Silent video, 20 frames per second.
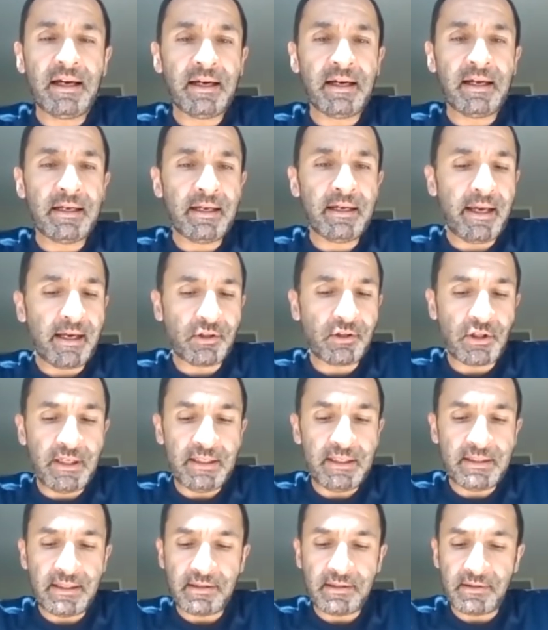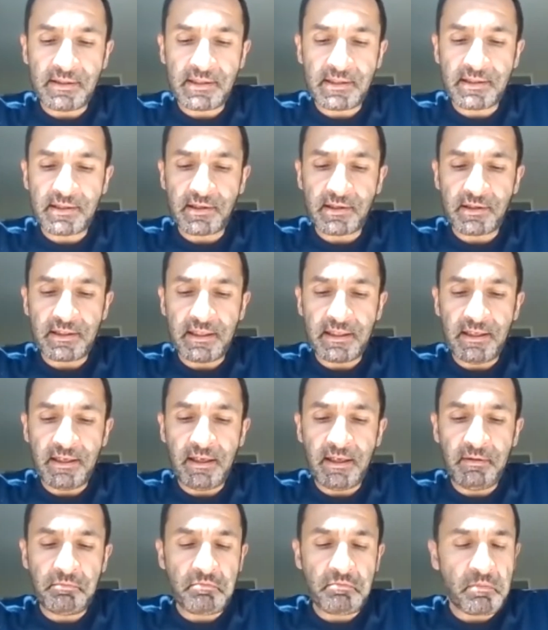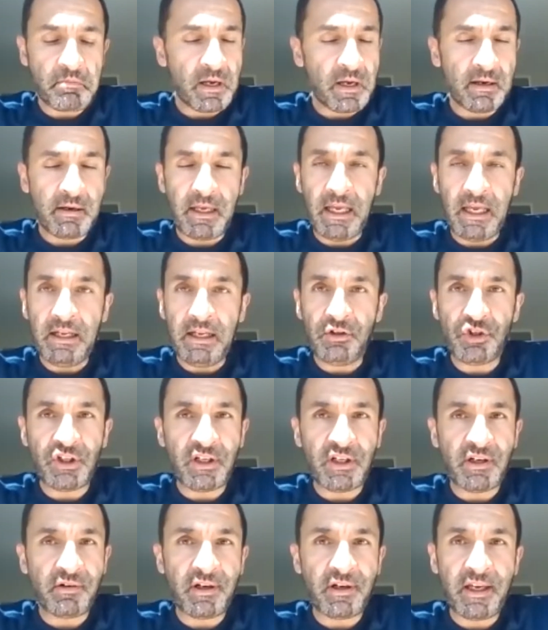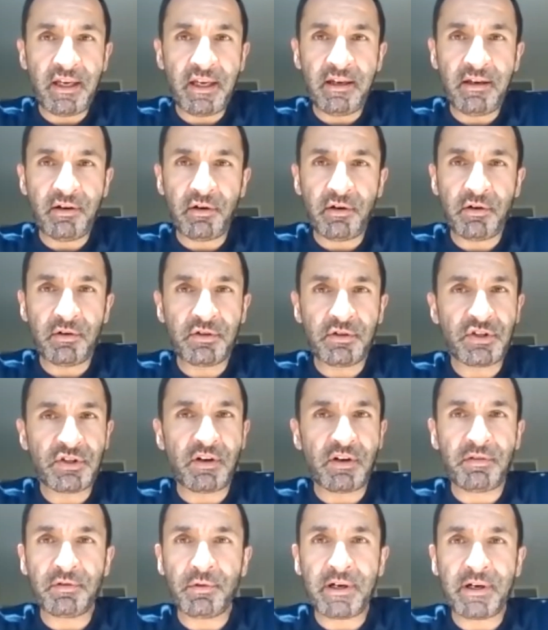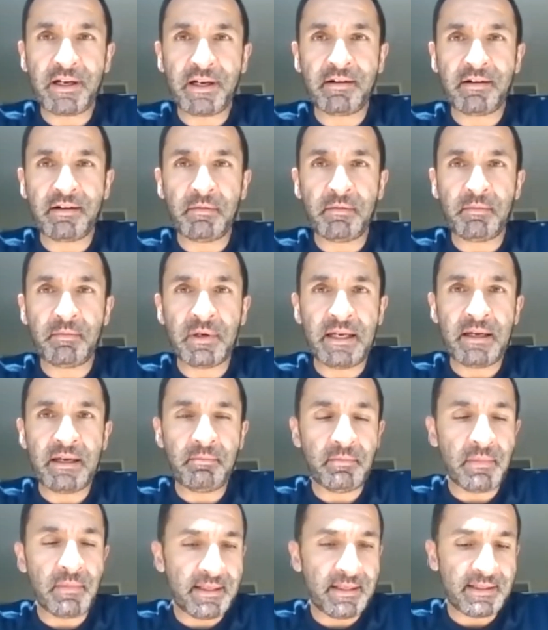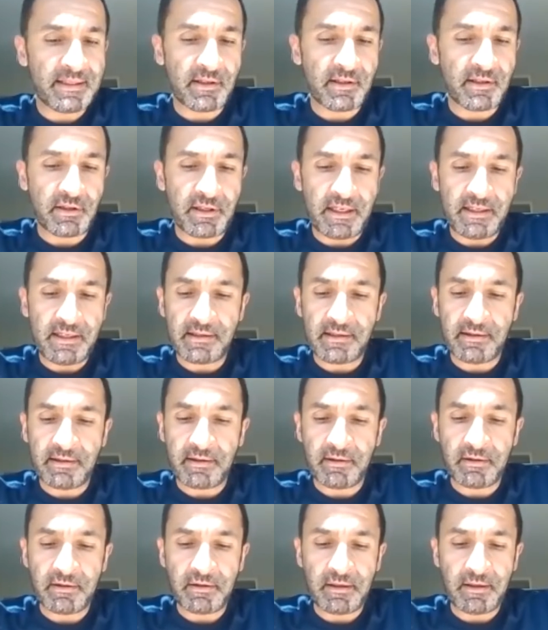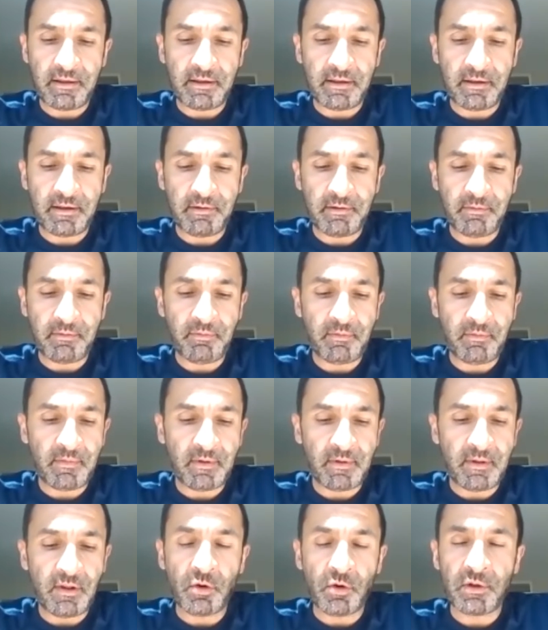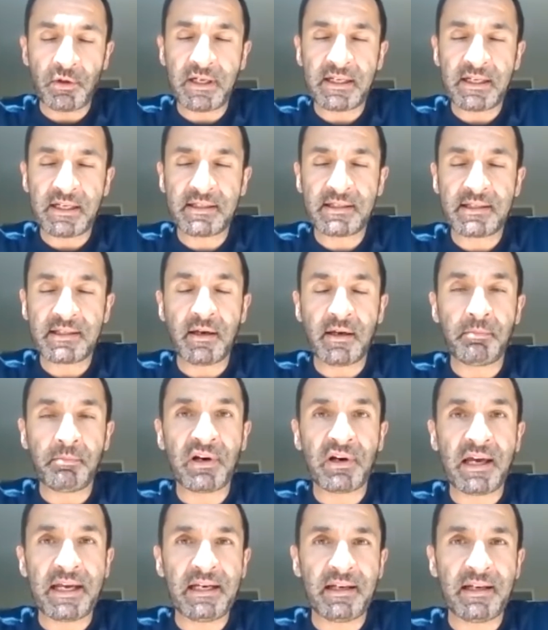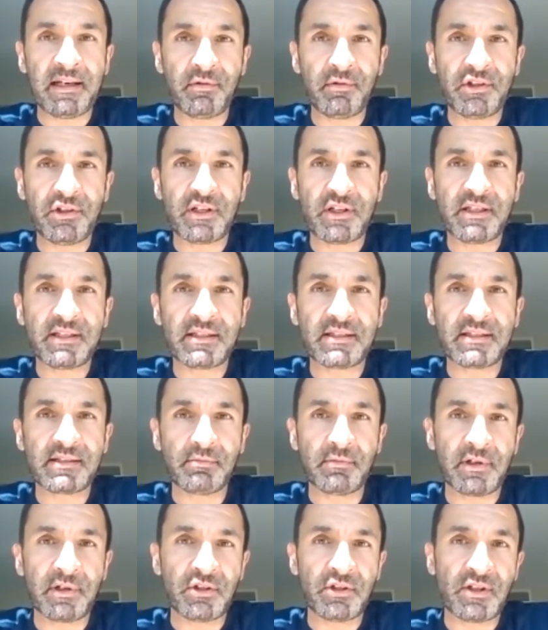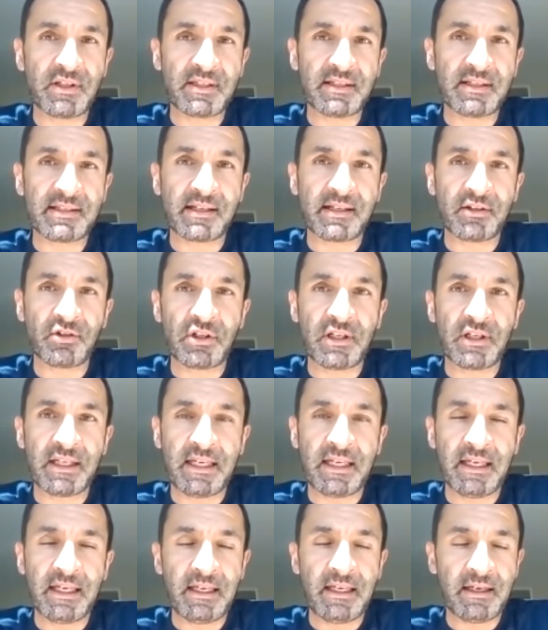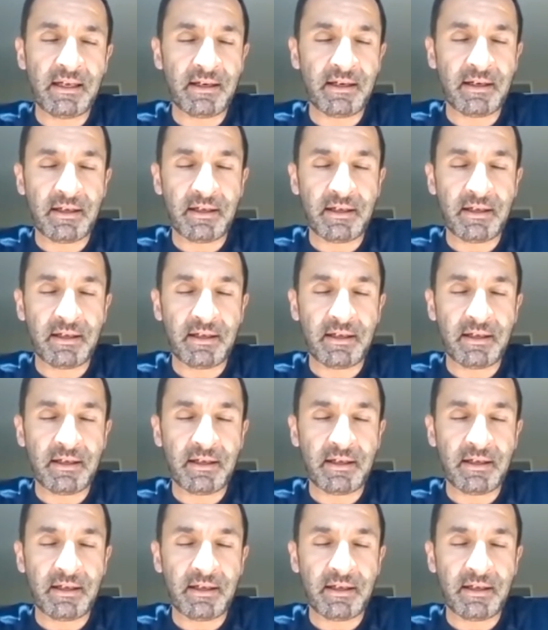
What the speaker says: and I actually didn't study engineering or software. My studies are known as applied languages, which is essentially